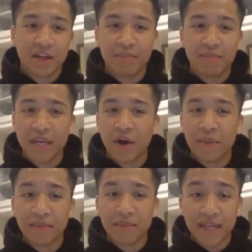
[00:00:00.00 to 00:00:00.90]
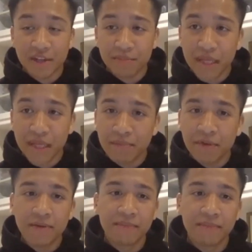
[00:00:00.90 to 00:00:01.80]
You know, being open to meeting new
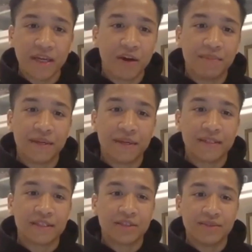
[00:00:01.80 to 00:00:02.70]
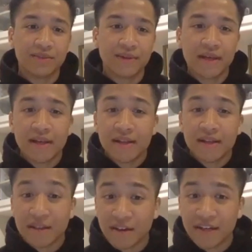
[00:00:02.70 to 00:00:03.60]
people, being open to
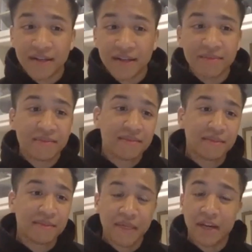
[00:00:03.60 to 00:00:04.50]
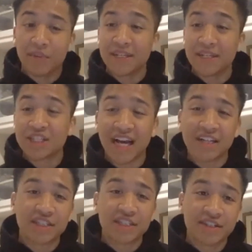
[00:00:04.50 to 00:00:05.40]
learning, being open to
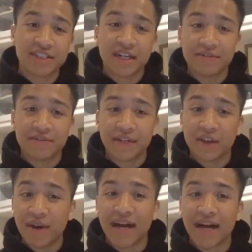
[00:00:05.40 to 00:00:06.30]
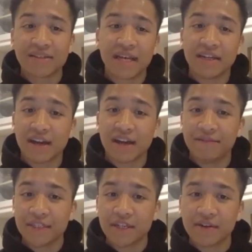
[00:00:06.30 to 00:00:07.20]
challenging yourself and going outside your
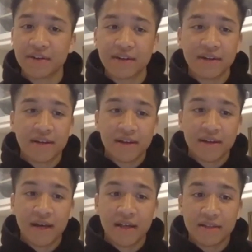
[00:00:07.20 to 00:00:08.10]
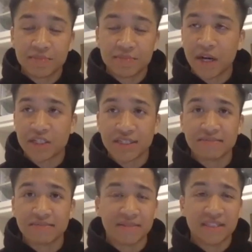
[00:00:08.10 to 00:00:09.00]
comfort zone. This
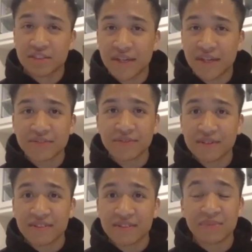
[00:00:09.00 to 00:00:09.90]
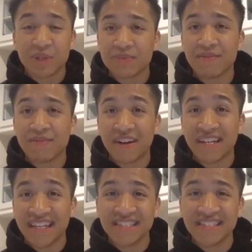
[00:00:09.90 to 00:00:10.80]
project isn't stressful. It's supposed to be
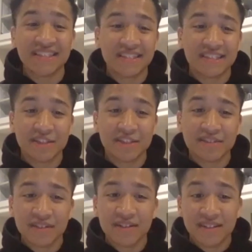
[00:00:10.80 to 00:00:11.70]
very easy to do.